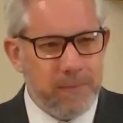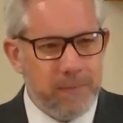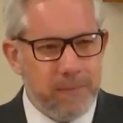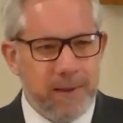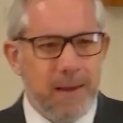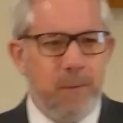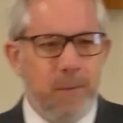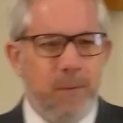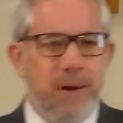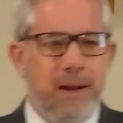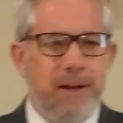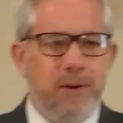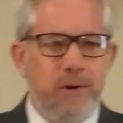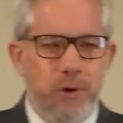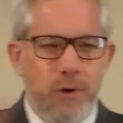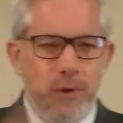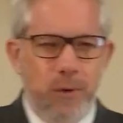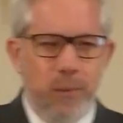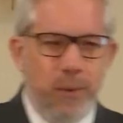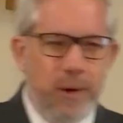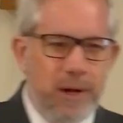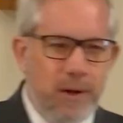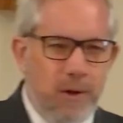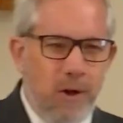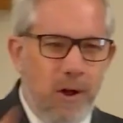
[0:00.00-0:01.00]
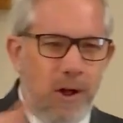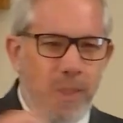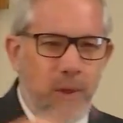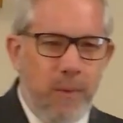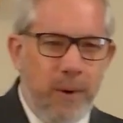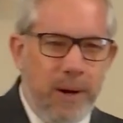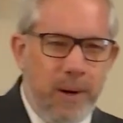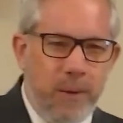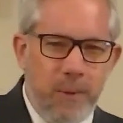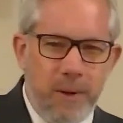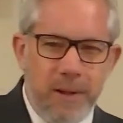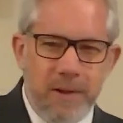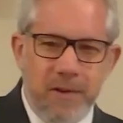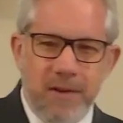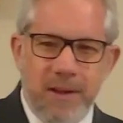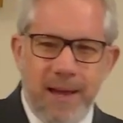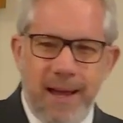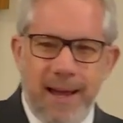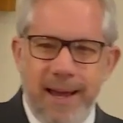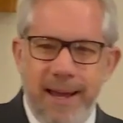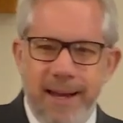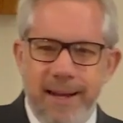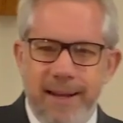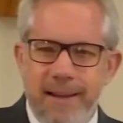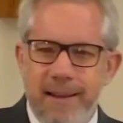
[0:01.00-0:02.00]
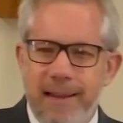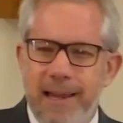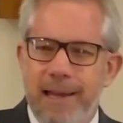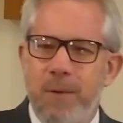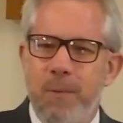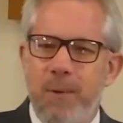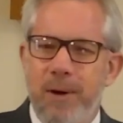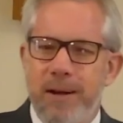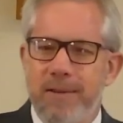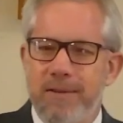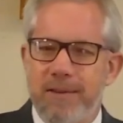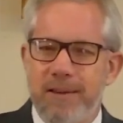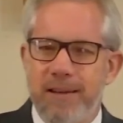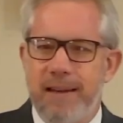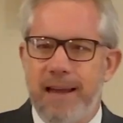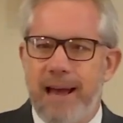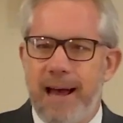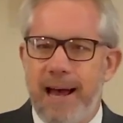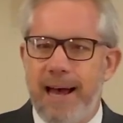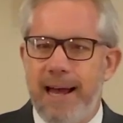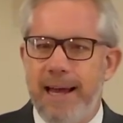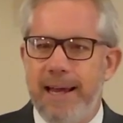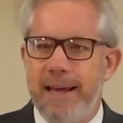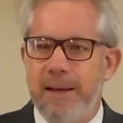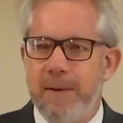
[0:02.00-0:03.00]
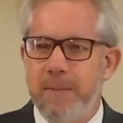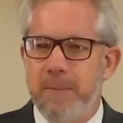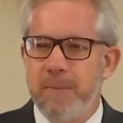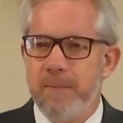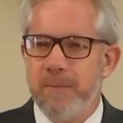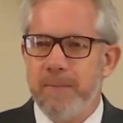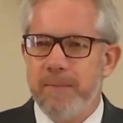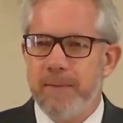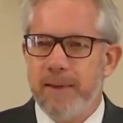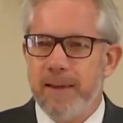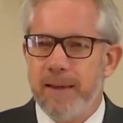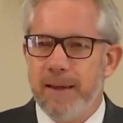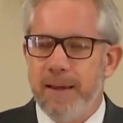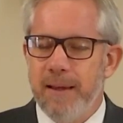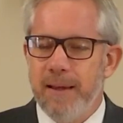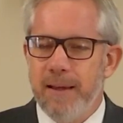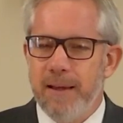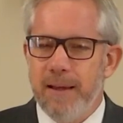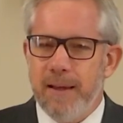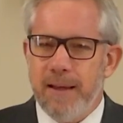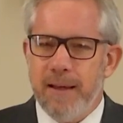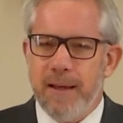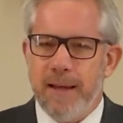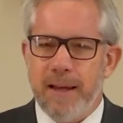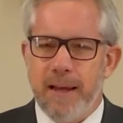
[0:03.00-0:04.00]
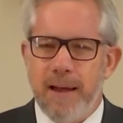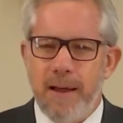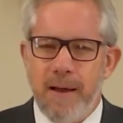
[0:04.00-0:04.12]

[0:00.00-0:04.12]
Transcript: Like when I turn the wheel all the way to one side, it like wants to die. Like,